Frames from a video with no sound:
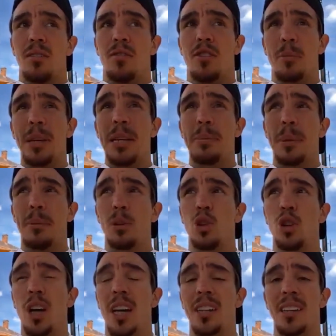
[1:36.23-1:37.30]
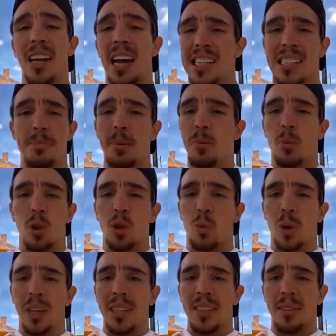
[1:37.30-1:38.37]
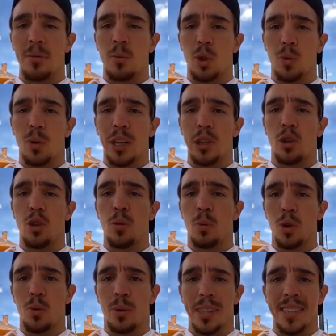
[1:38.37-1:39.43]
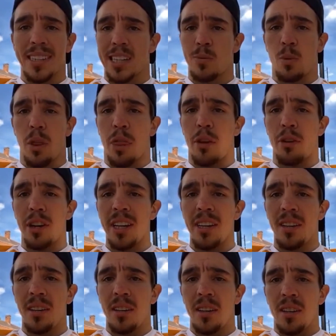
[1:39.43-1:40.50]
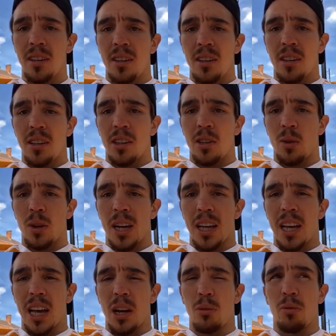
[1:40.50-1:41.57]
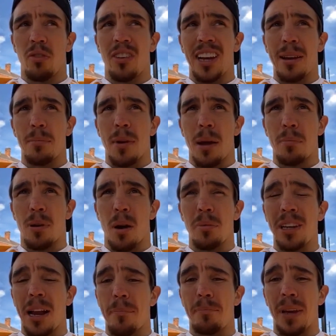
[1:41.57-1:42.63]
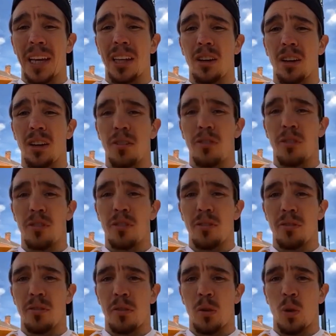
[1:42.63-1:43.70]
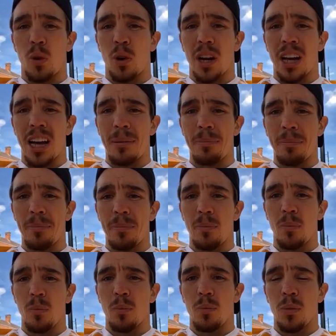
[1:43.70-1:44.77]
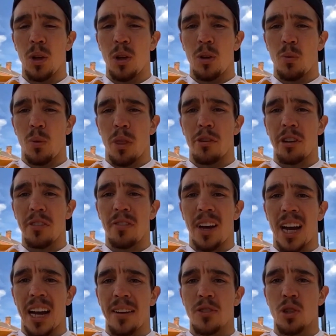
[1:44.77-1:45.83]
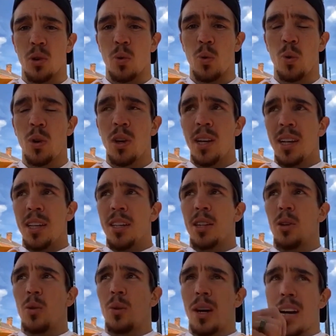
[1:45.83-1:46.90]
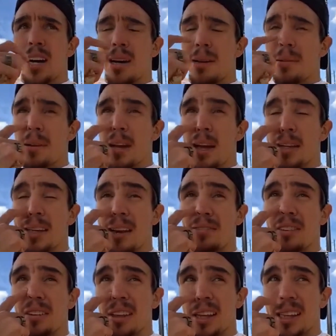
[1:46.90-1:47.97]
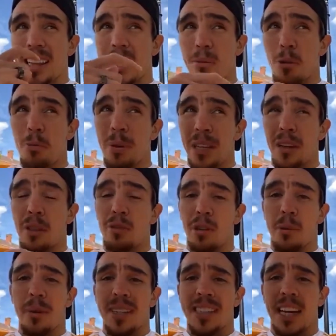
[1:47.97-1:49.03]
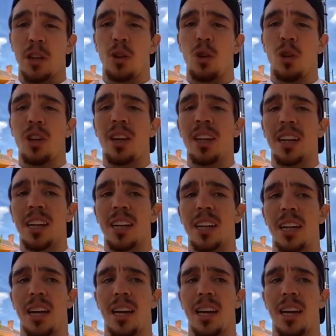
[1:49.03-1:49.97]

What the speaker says: for me to be able to do that, it has to be 120, 122, 126, 130. You know, I don't think I'm probably not big enough for 135. So, you know, I definitely think that would be the 3 weeks I could do it in. And